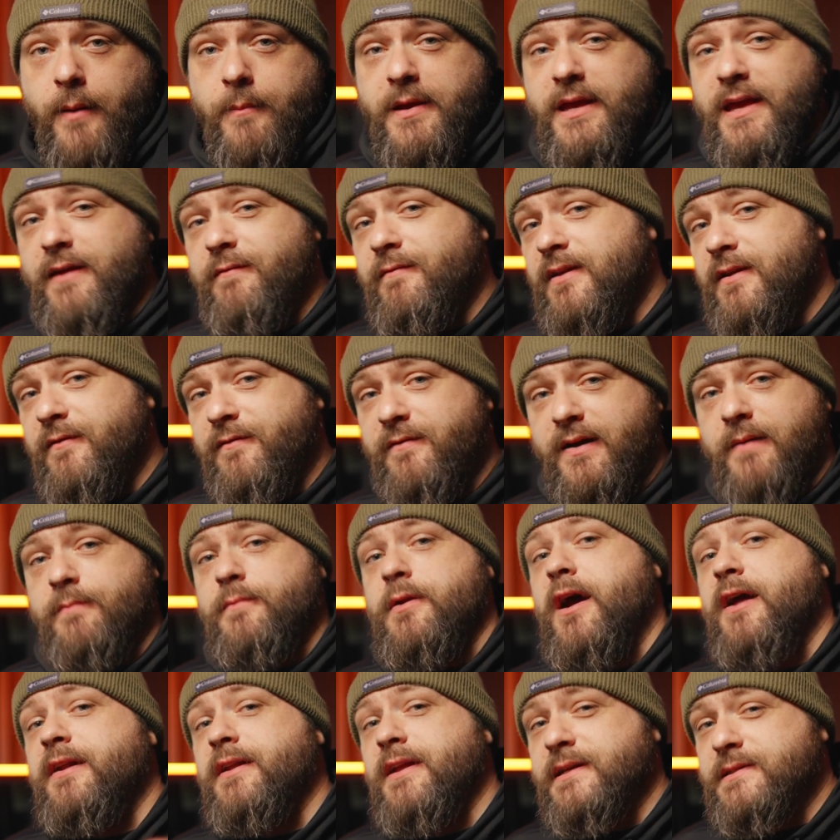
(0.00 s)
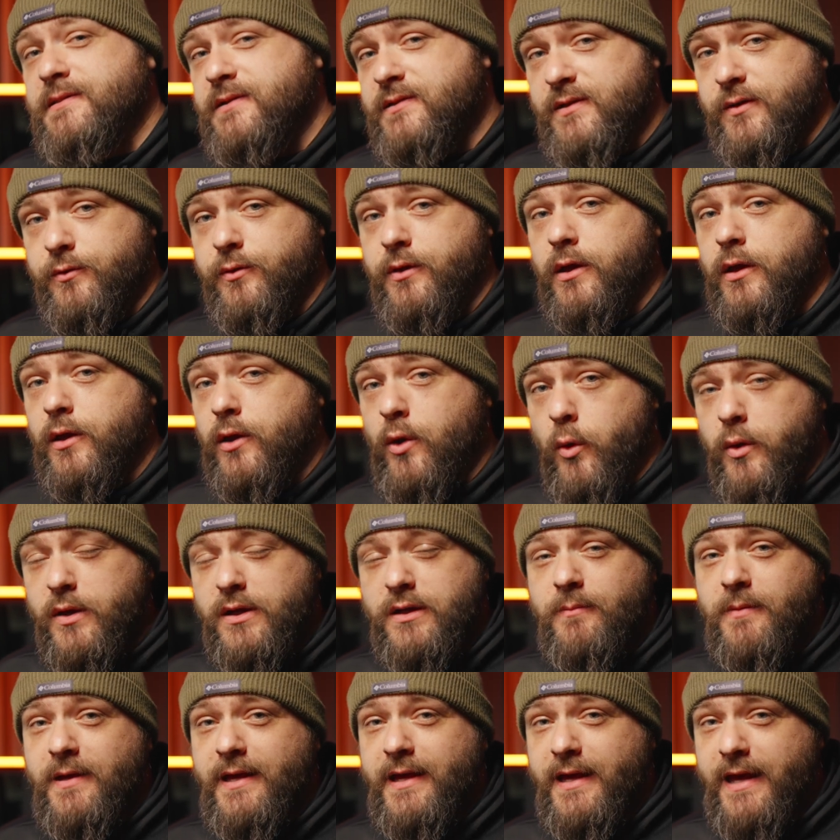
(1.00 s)
Even if I'm not necessarily going
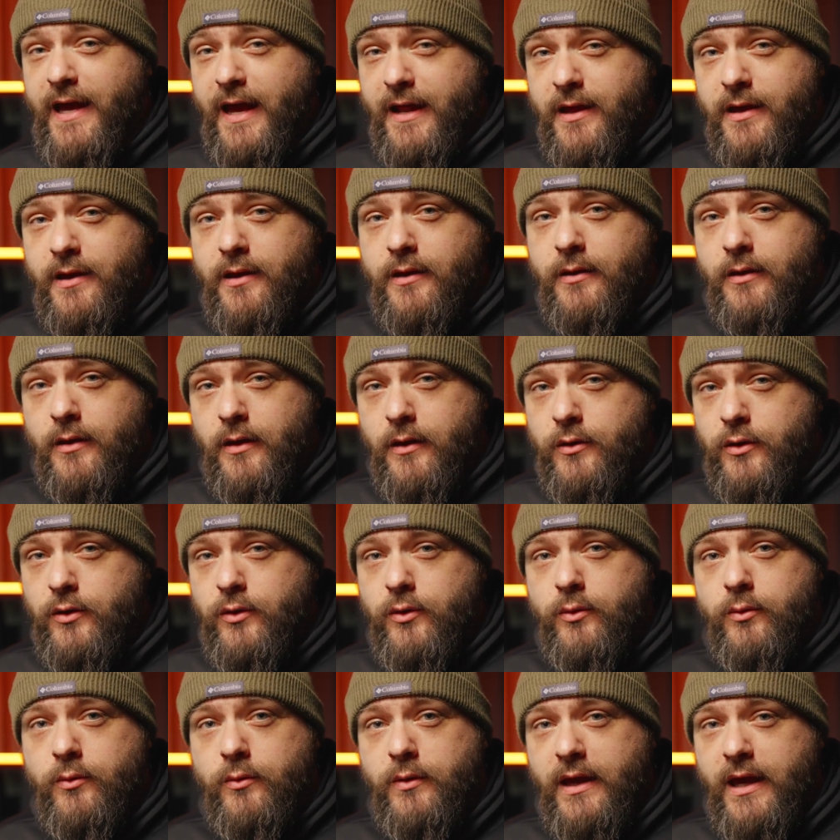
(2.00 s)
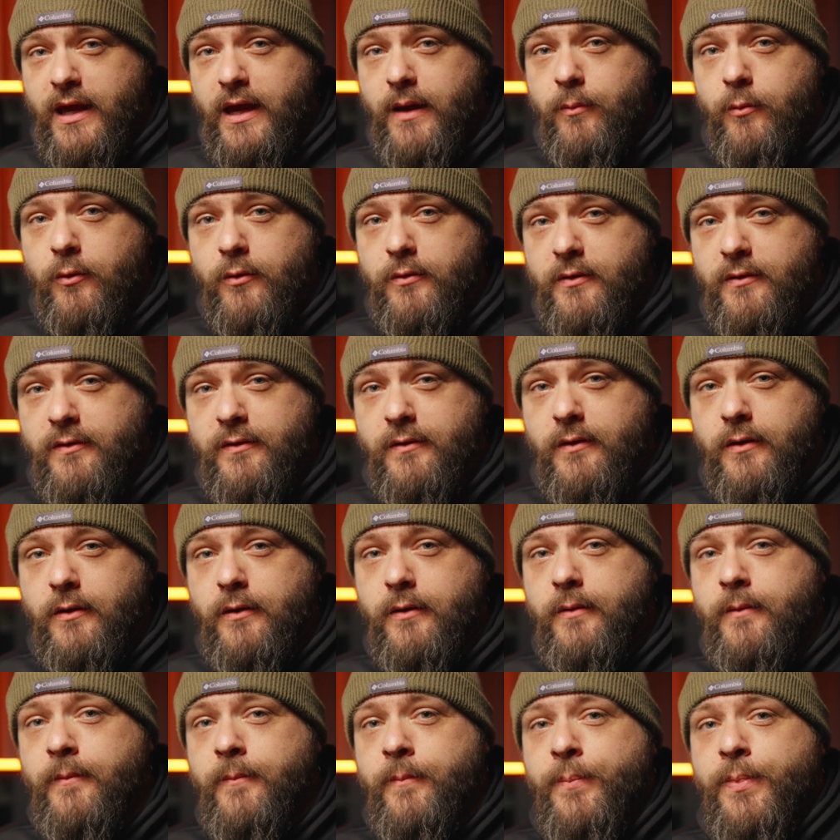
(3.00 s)
to be getting a new camera this
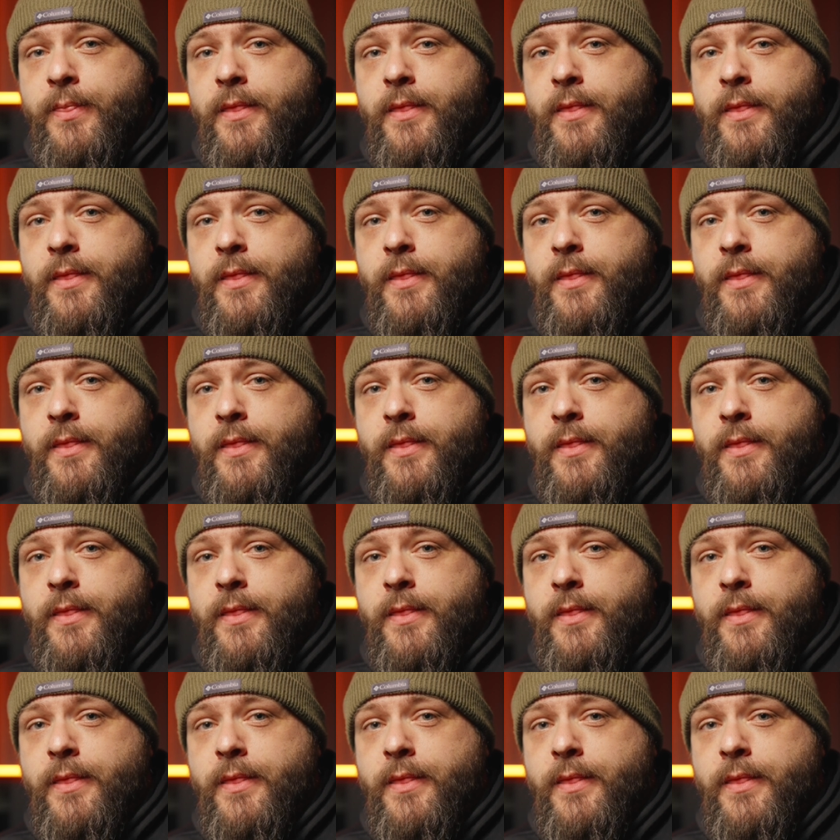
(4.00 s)
year,